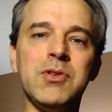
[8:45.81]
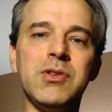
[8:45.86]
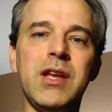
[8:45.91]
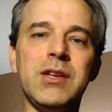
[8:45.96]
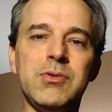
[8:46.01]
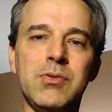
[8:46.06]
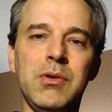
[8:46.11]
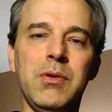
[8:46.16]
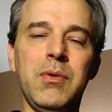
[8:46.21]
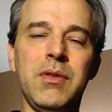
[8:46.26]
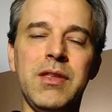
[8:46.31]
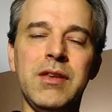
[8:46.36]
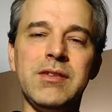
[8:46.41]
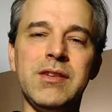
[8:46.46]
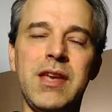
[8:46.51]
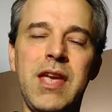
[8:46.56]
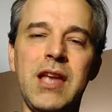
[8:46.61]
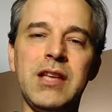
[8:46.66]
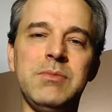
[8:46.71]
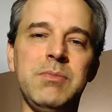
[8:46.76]
So that's really what
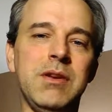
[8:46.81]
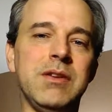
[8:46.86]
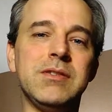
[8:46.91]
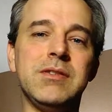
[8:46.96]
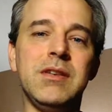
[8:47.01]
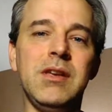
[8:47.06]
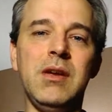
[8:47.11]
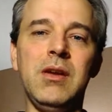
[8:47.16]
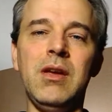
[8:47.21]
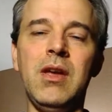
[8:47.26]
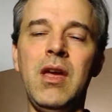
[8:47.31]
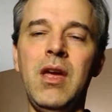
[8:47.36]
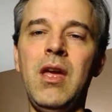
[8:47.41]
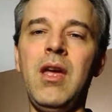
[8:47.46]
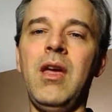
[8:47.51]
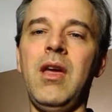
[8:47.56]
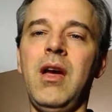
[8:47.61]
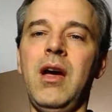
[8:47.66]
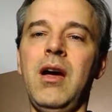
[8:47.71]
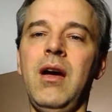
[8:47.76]
these HPC
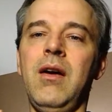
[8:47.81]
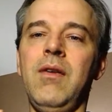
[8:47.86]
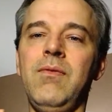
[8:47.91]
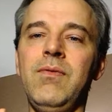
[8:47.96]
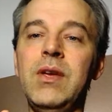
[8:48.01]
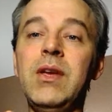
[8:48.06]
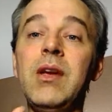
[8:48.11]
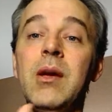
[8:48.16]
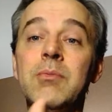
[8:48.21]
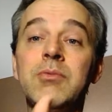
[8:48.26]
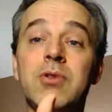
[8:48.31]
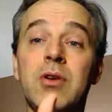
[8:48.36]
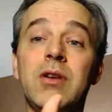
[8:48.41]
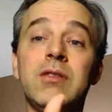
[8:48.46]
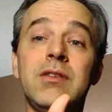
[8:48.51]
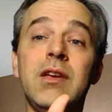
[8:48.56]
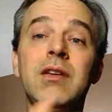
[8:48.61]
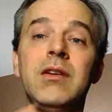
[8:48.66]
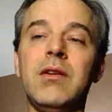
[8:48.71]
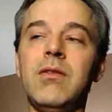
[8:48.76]
VMs are
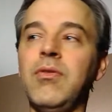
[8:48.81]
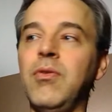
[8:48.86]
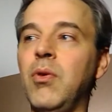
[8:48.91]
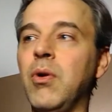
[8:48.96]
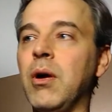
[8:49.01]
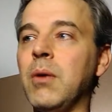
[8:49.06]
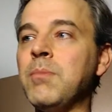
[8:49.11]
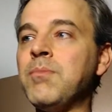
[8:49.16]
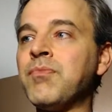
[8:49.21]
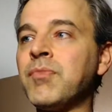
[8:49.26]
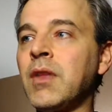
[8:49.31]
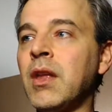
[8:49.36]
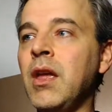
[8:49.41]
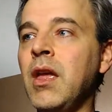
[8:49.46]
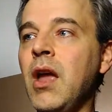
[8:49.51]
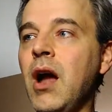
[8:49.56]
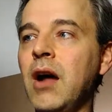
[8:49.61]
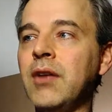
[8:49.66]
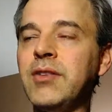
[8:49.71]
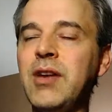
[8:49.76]
intended for.
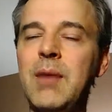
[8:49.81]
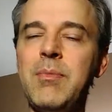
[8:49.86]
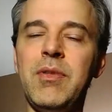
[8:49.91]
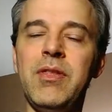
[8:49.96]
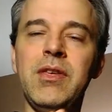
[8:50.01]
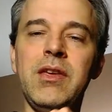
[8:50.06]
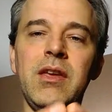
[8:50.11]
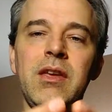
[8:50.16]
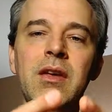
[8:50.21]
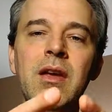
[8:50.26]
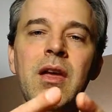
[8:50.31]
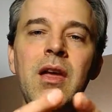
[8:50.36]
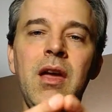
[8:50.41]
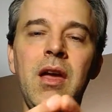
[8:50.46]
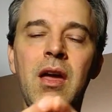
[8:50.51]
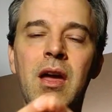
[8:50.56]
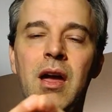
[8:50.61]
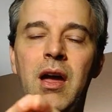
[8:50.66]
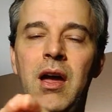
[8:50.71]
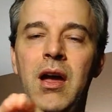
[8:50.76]
On top of the
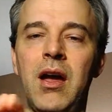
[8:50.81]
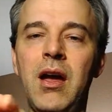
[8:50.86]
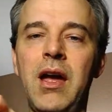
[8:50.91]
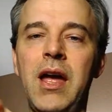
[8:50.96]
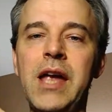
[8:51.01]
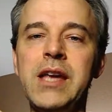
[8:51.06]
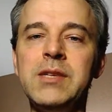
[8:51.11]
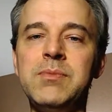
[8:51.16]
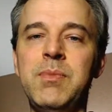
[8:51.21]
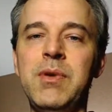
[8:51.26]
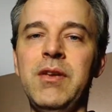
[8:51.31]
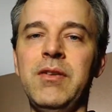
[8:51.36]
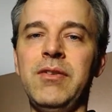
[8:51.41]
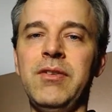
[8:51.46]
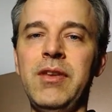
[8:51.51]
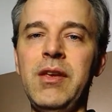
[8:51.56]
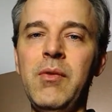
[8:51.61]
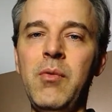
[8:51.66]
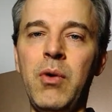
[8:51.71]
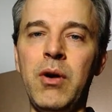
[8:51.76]

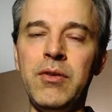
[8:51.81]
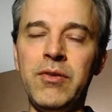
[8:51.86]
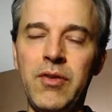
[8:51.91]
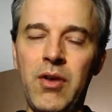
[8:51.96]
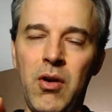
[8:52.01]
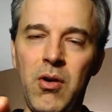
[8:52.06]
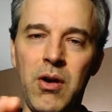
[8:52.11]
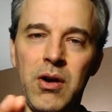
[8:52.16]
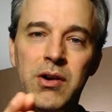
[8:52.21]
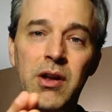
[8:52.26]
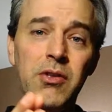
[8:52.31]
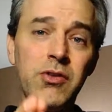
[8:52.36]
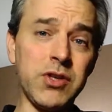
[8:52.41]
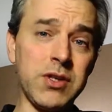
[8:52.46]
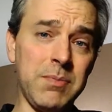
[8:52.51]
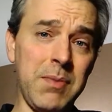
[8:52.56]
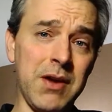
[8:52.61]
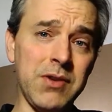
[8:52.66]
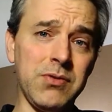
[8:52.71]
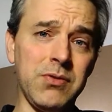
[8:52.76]
HPC ones are another
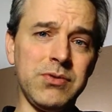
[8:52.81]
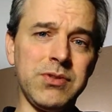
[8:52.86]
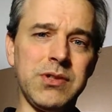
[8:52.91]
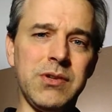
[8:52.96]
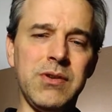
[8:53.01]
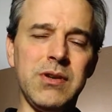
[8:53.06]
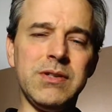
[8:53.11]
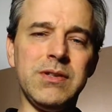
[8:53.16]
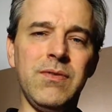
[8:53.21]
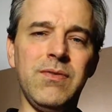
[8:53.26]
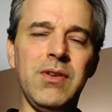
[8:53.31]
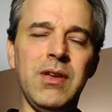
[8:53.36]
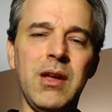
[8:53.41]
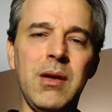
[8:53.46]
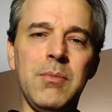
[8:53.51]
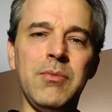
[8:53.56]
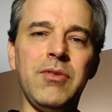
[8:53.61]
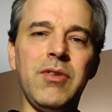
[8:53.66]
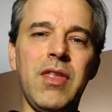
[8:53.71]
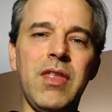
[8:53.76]
special series of
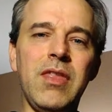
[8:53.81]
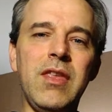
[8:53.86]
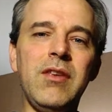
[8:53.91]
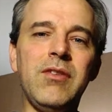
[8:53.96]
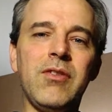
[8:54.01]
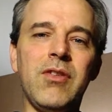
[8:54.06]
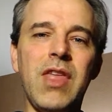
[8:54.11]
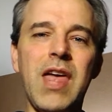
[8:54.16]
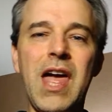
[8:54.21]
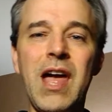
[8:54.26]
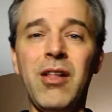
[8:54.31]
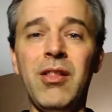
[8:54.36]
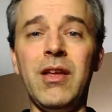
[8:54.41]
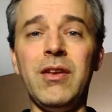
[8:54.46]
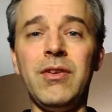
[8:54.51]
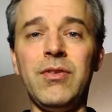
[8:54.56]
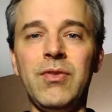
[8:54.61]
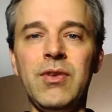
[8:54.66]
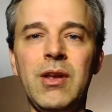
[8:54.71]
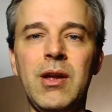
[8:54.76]
VMs, and these are the
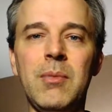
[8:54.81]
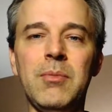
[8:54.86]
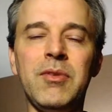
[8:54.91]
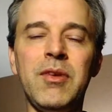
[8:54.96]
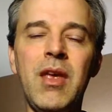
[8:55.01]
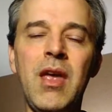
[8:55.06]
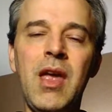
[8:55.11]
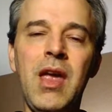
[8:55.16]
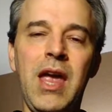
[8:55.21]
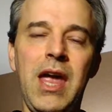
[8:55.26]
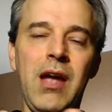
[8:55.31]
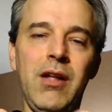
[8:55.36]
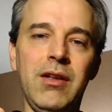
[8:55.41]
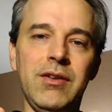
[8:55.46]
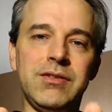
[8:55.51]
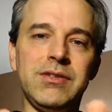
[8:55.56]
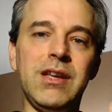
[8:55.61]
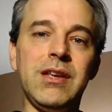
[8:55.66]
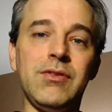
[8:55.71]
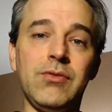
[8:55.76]
LS VMs.
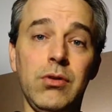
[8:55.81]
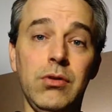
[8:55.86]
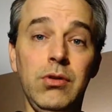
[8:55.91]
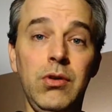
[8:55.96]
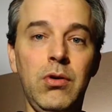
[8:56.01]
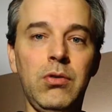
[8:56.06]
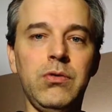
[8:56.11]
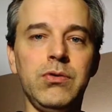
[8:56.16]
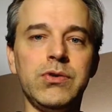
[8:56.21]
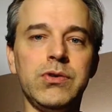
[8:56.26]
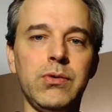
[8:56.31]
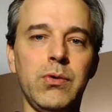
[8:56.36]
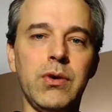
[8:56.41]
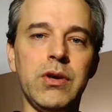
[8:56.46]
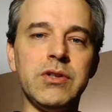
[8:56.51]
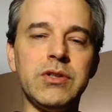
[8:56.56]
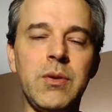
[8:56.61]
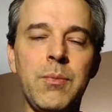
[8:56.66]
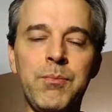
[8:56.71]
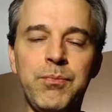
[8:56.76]
LS stands for local
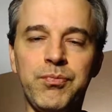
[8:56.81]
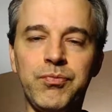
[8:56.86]
storage.